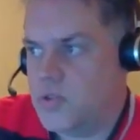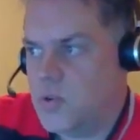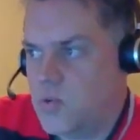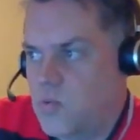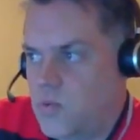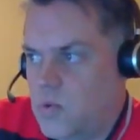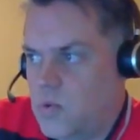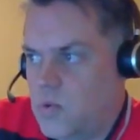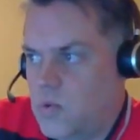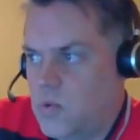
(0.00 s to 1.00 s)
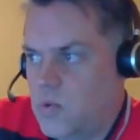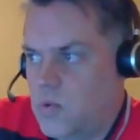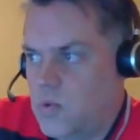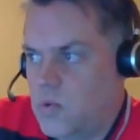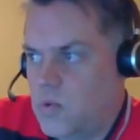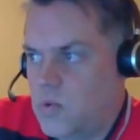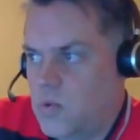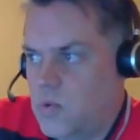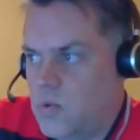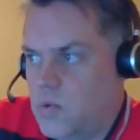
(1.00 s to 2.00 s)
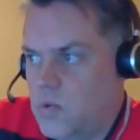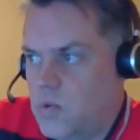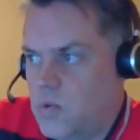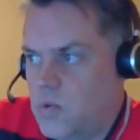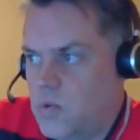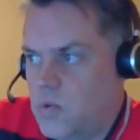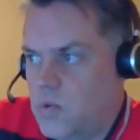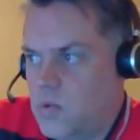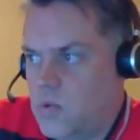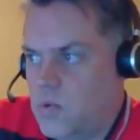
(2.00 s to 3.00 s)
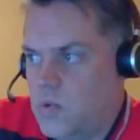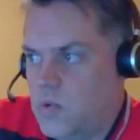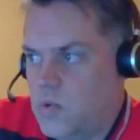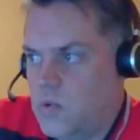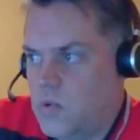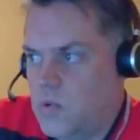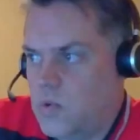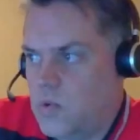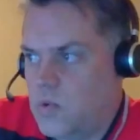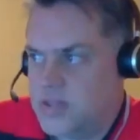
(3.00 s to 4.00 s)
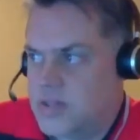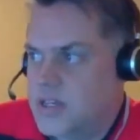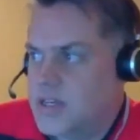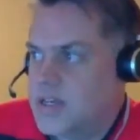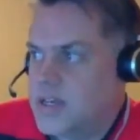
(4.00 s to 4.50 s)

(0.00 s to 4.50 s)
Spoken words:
So Rochester needs a little more work than Georgia does.